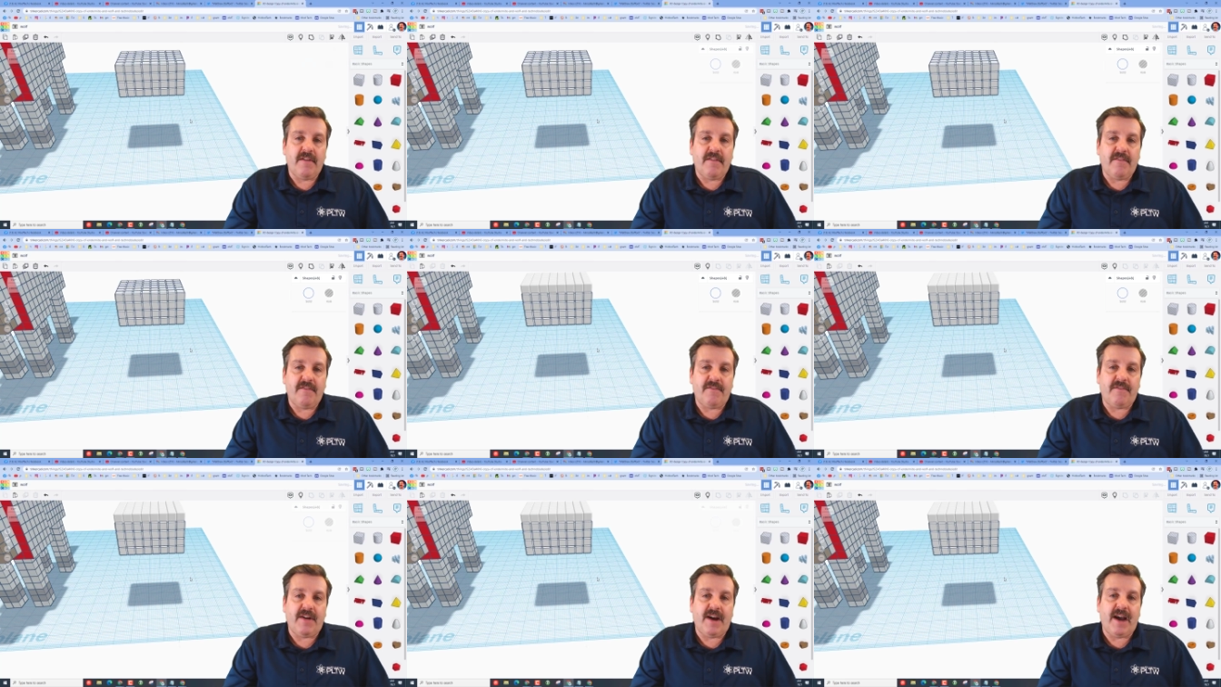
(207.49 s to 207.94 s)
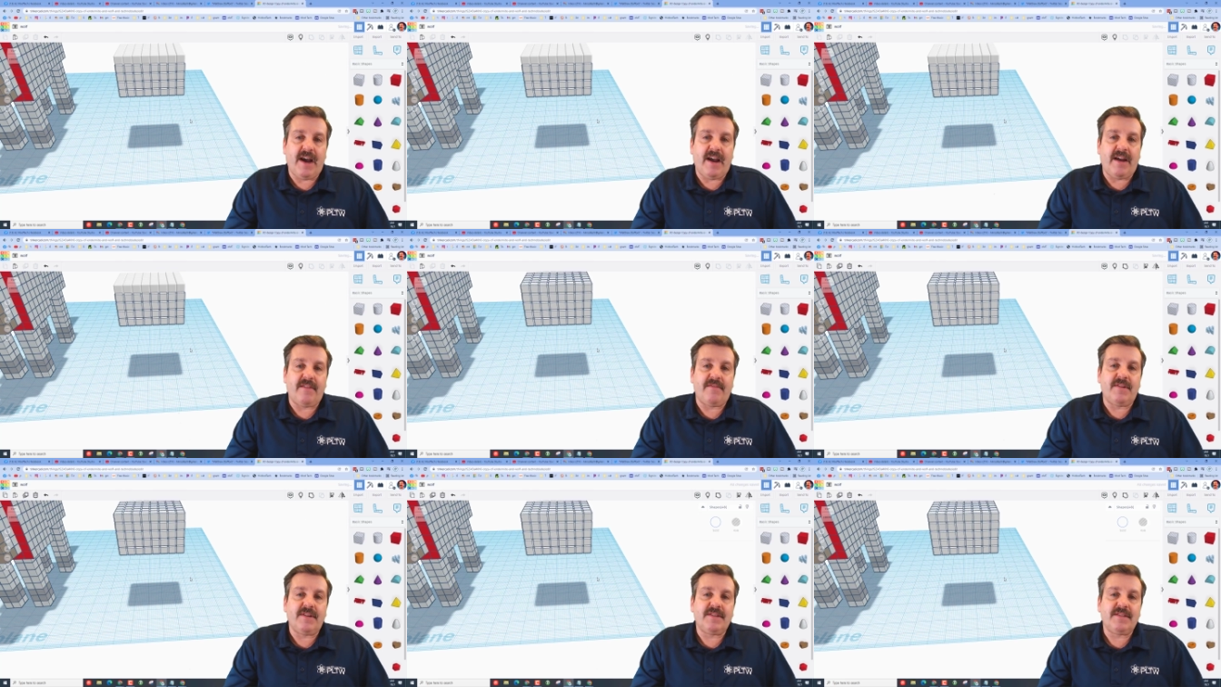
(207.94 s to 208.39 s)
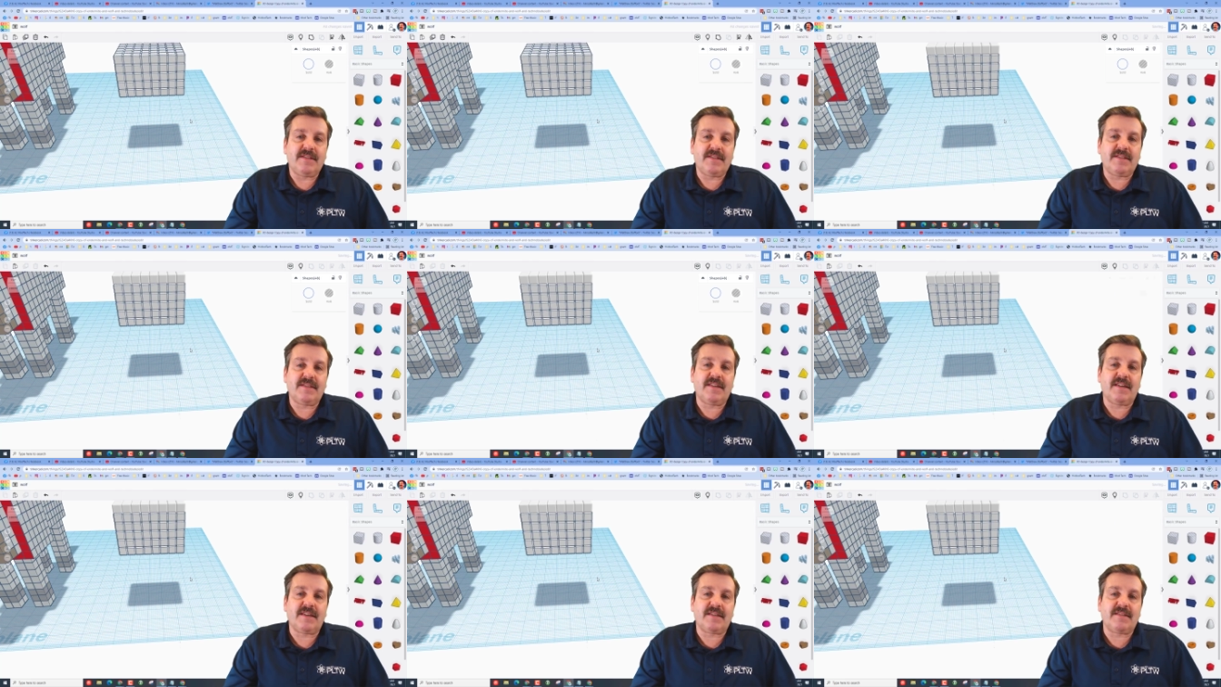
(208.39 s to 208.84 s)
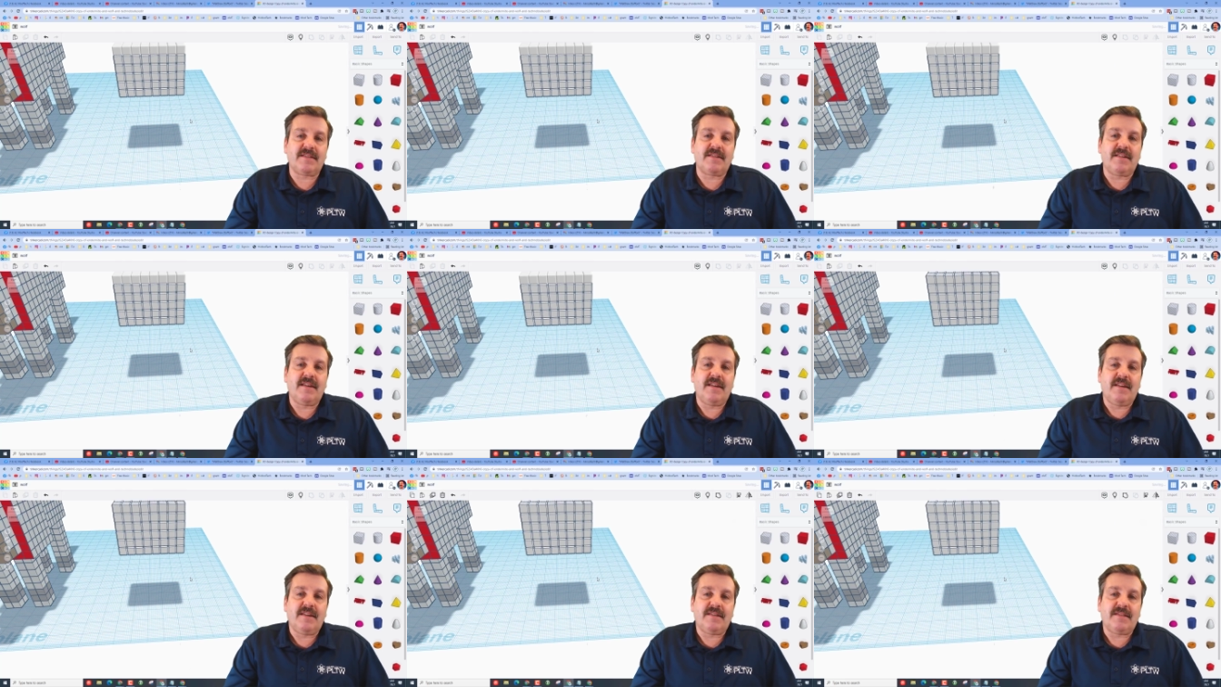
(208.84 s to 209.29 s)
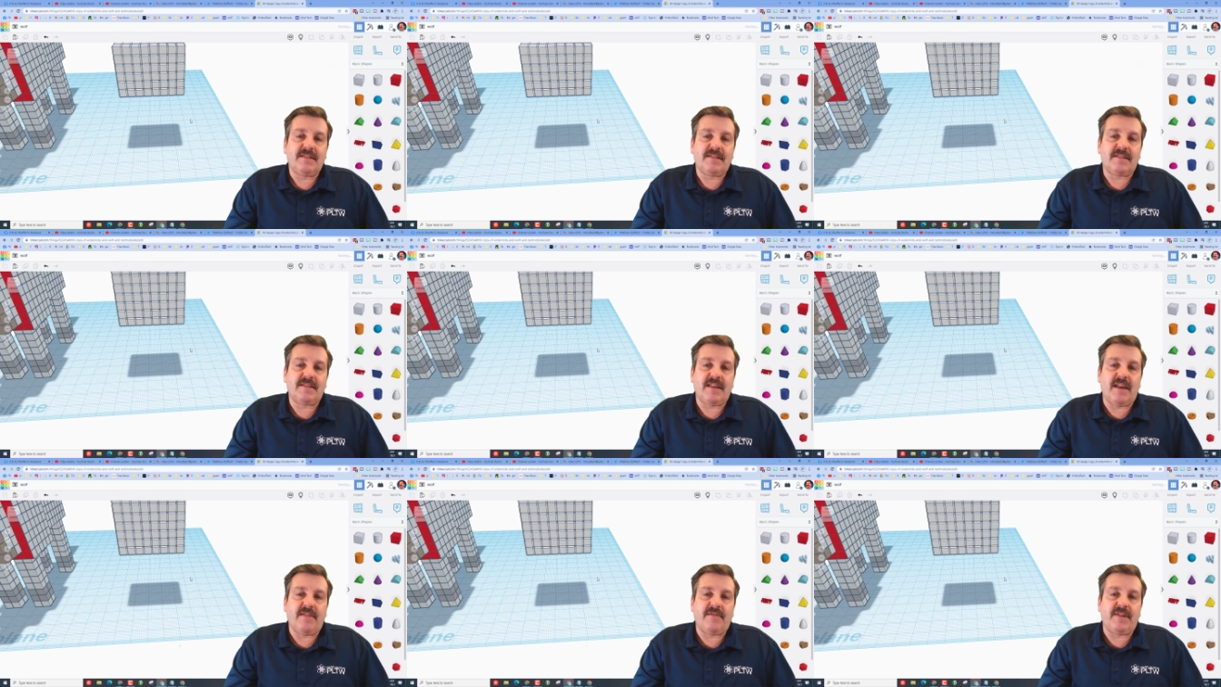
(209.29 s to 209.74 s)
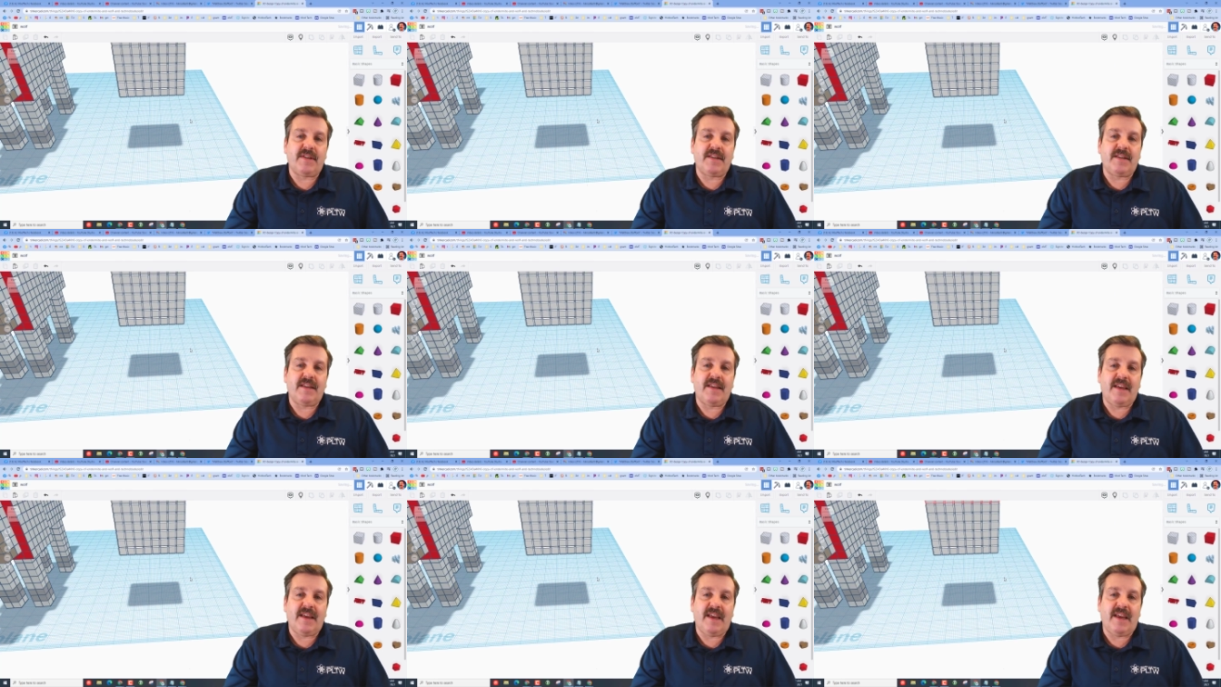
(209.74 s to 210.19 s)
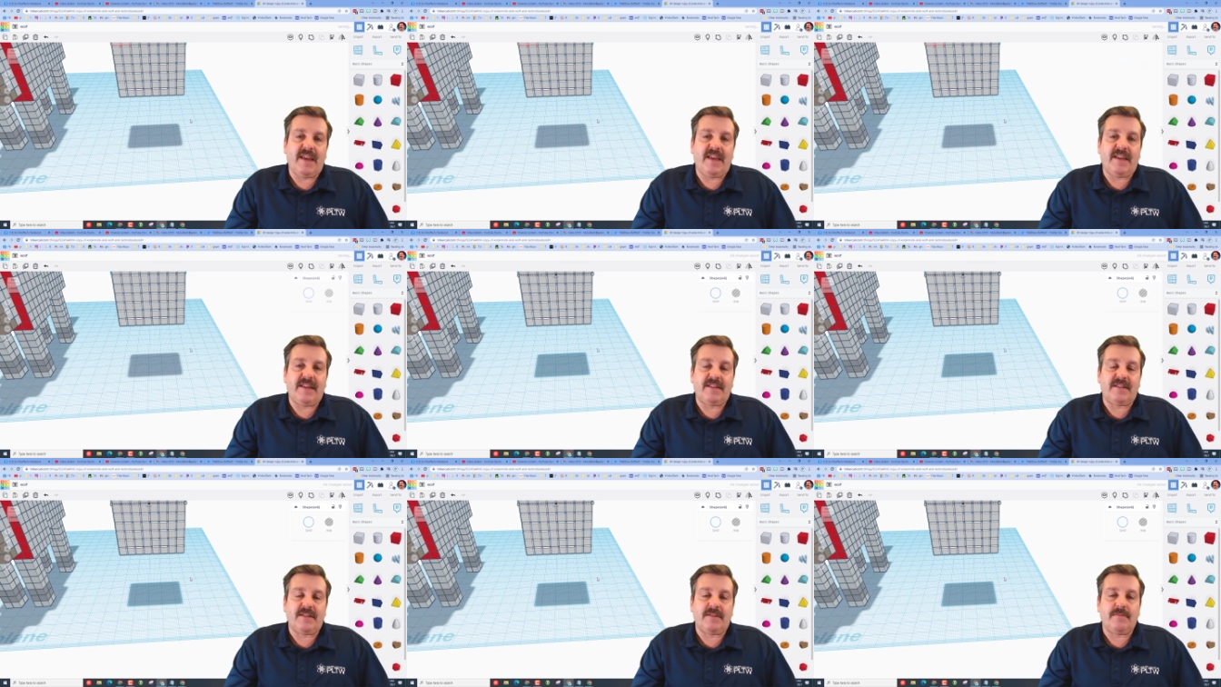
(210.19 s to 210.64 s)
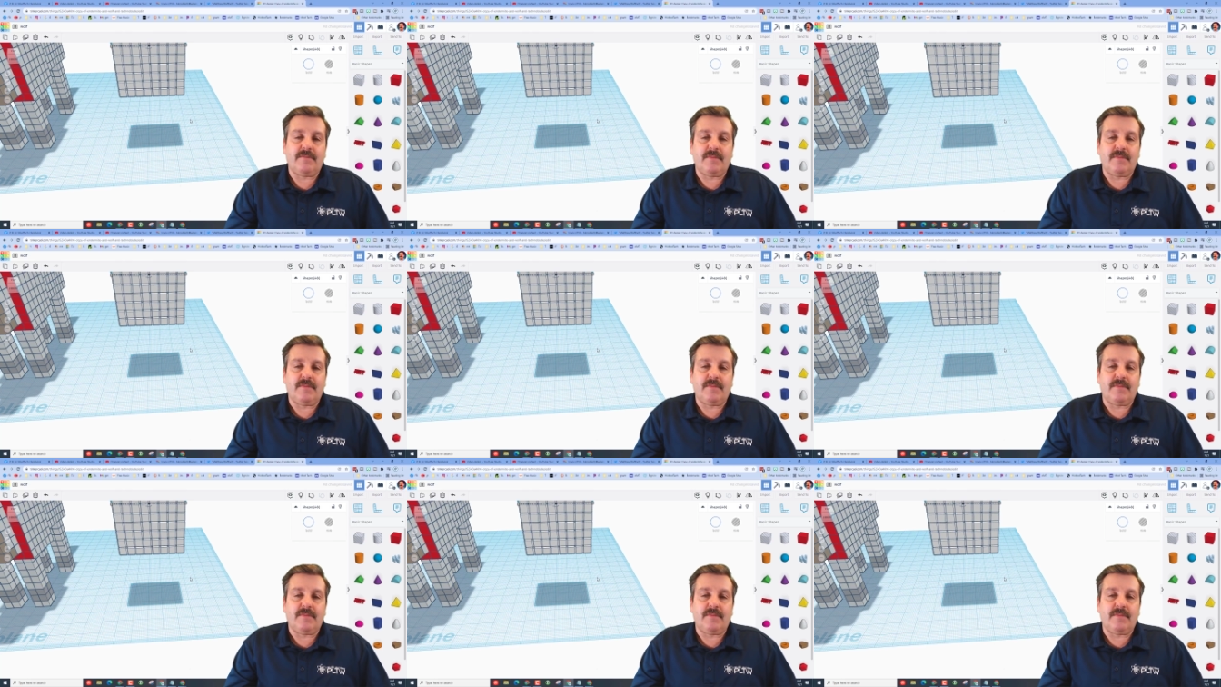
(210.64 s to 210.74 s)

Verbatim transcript: five, six, seven, eight.